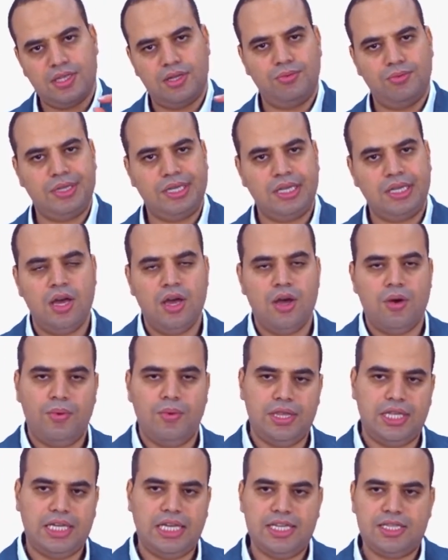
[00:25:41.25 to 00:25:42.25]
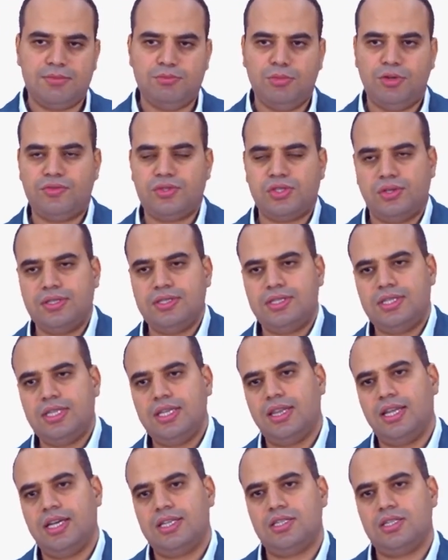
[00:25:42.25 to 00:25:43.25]
And when the gas moves, you can see
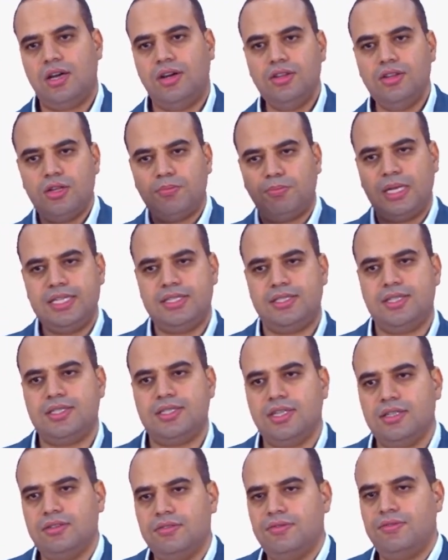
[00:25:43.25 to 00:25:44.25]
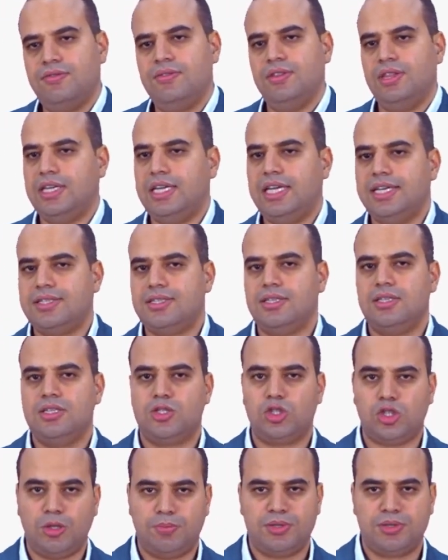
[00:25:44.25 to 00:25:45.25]
that on the plate itself, the gas
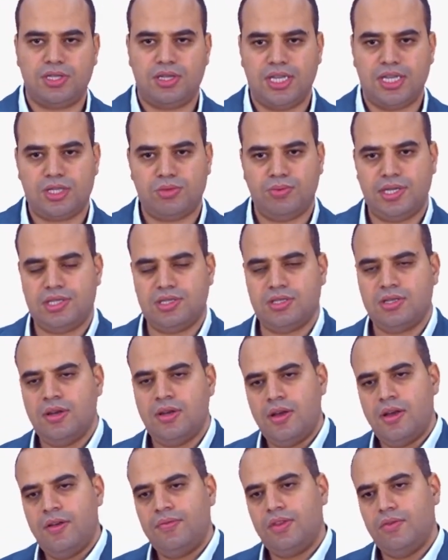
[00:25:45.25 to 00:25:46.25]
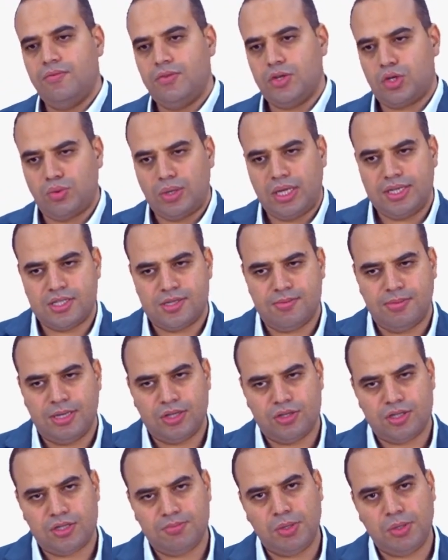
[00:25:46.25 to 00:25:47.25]
stops. That's what is visualized by
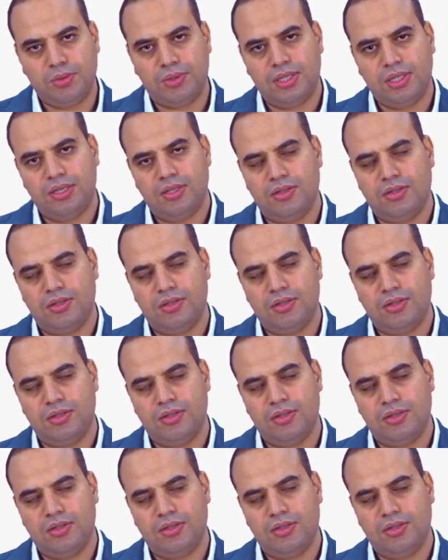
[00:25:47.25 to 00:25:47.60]
the smoke.